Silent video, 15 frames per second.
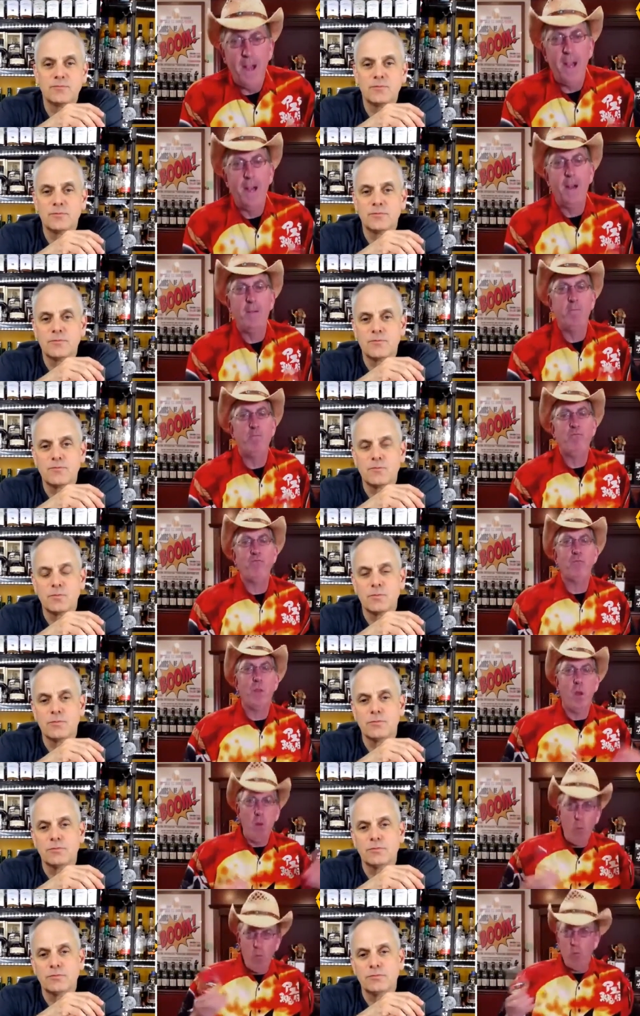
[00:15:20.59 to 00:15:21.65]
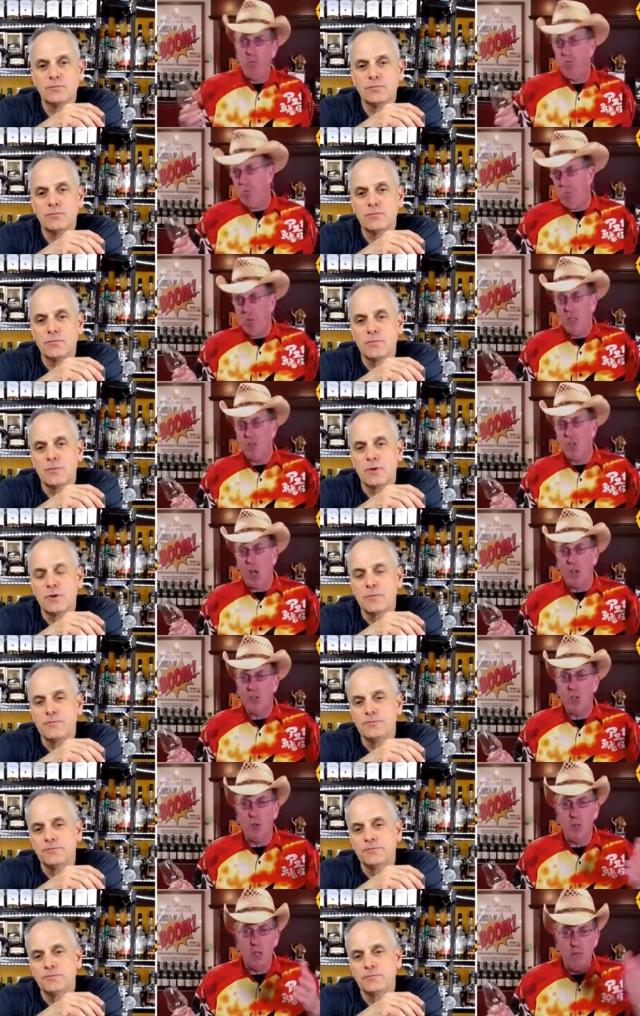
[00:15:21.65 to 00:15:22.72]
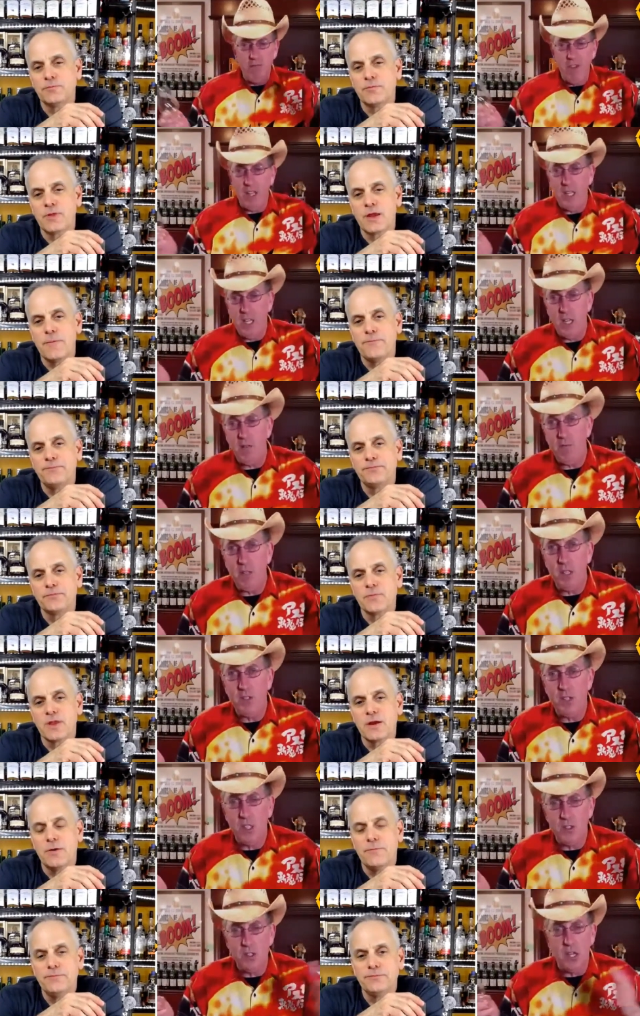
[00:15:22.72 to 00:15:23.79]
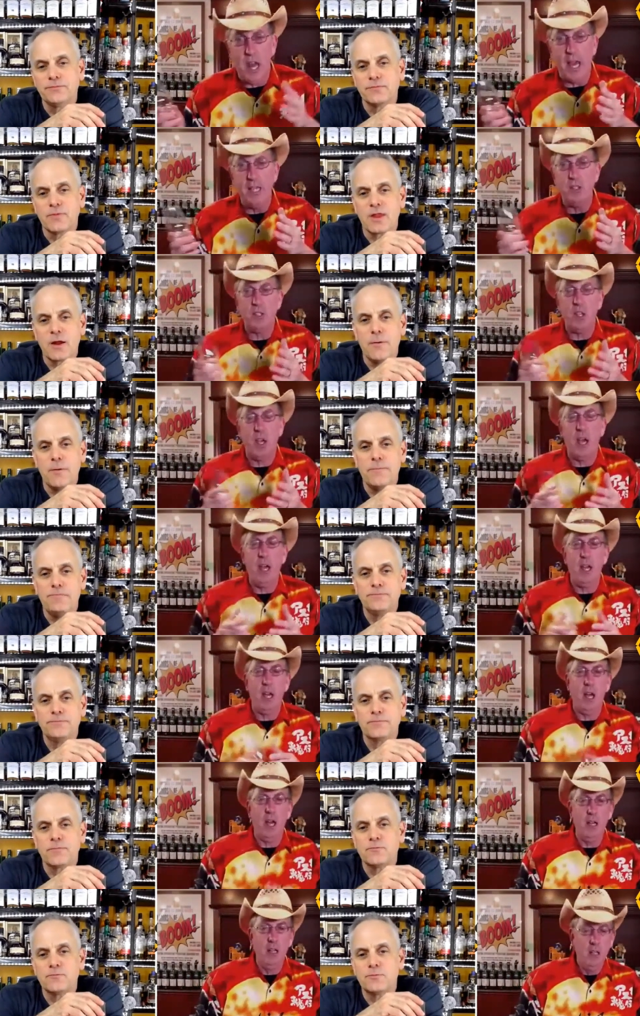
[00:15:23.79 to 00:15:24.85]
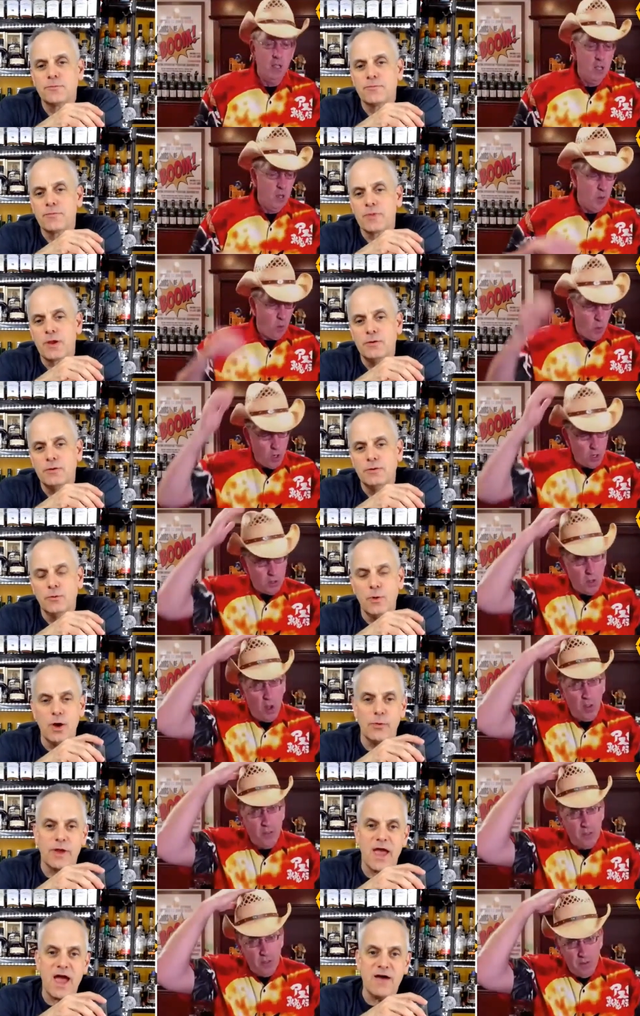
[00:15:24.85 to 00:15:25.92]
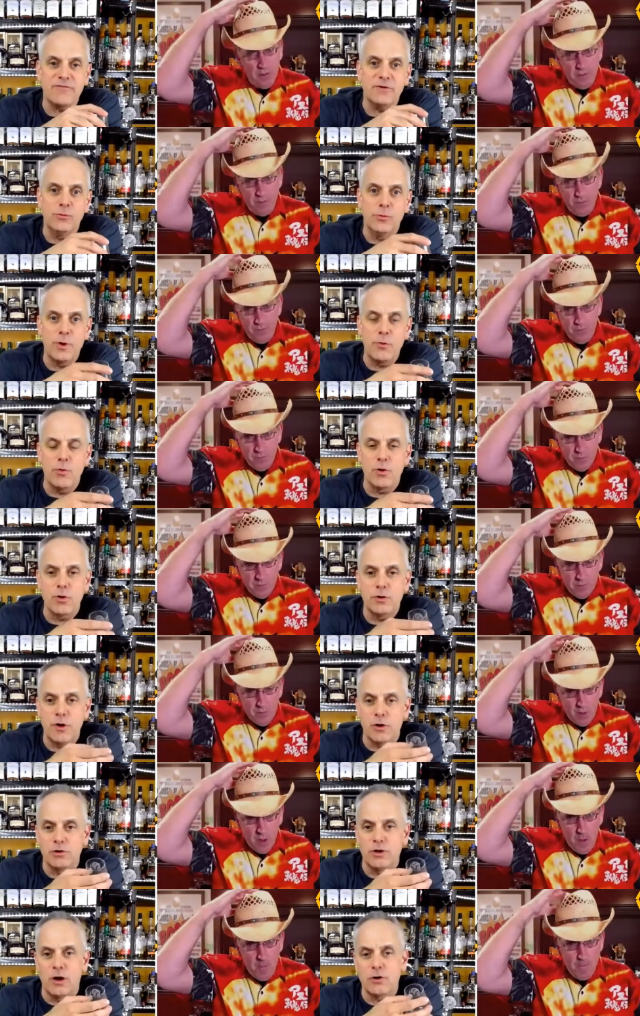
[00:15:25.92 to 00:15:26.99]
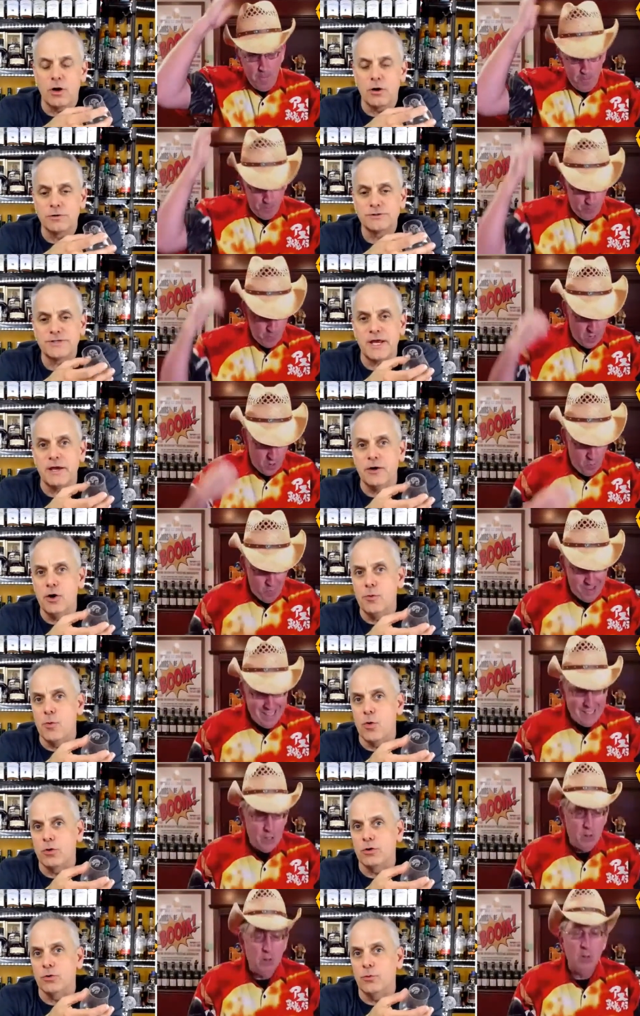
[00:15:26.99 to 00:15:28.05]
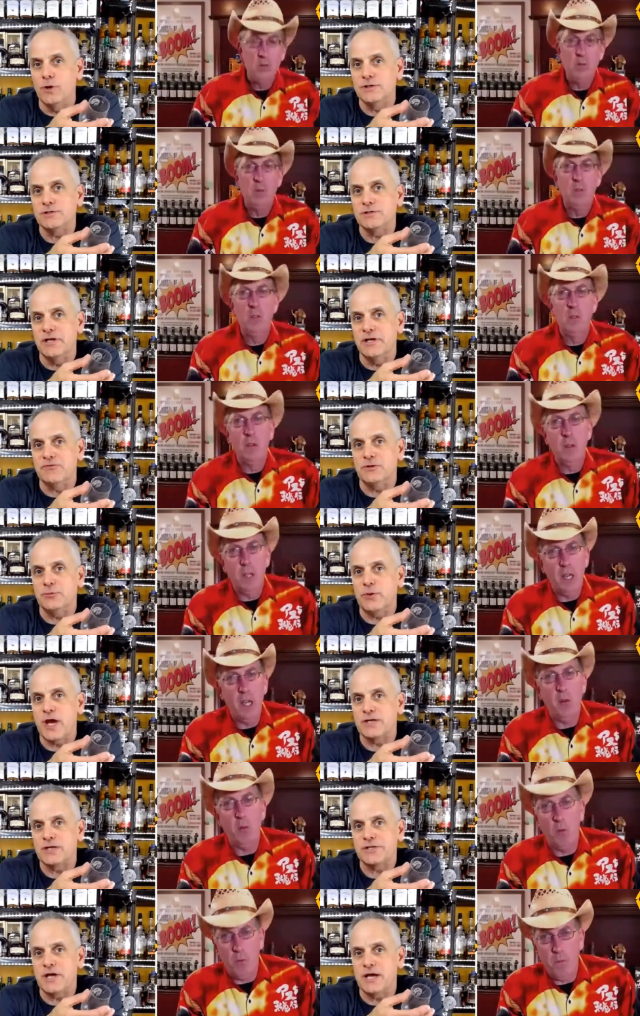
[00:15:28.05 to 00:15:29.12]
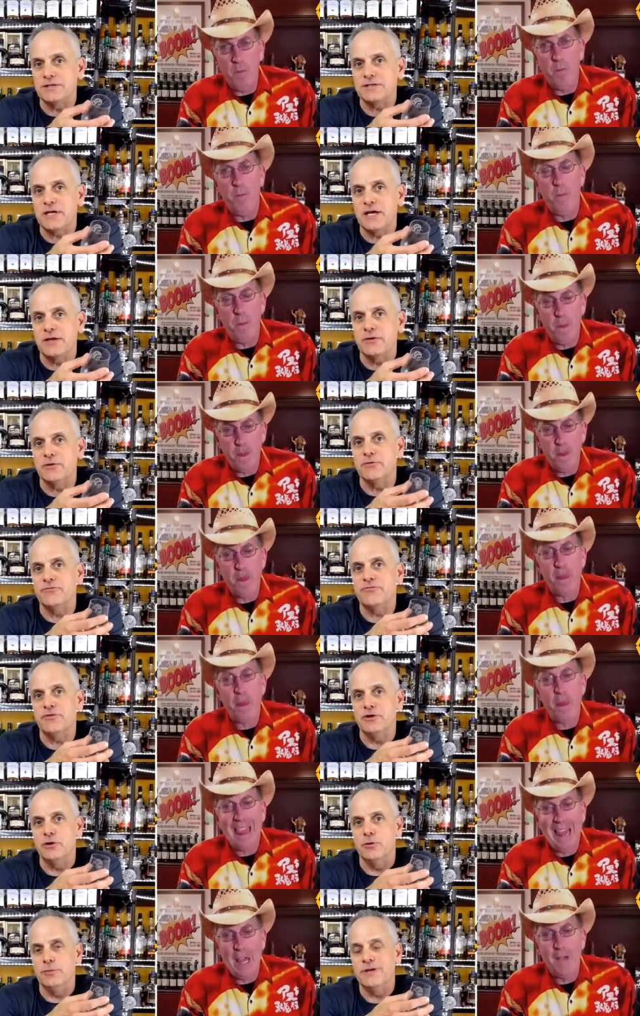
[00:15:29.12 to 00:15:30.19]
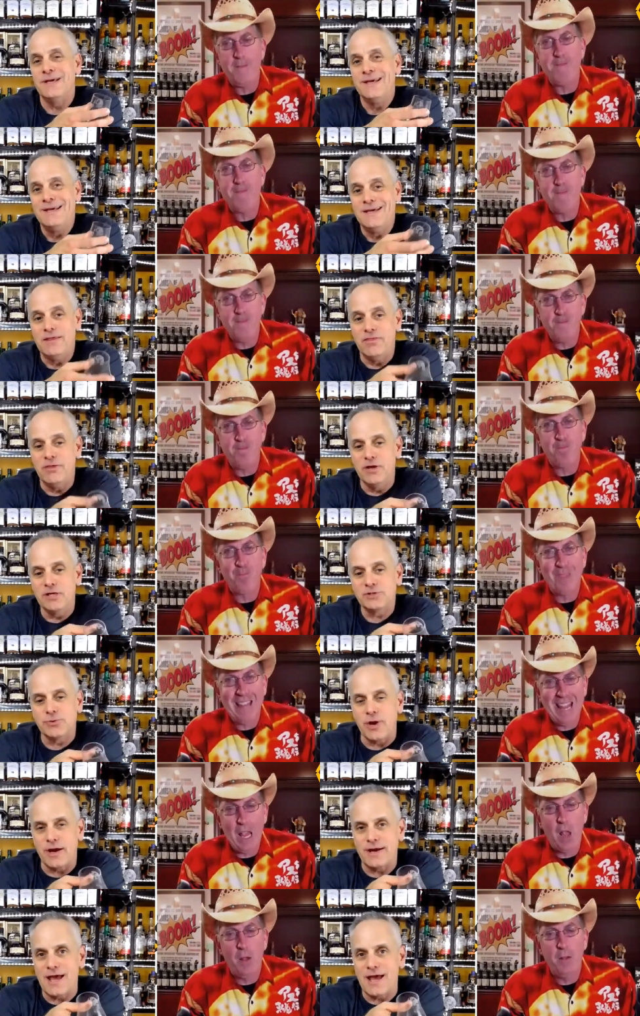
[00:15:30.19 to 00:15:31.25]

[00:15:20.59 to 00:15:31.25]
Speaker 1: Um, it's also convenient. This is nice. I uh,
Speaker 2: well, we haven't. We were our, our our stay-at-home order was lifted. We actually got together and filmed. This right now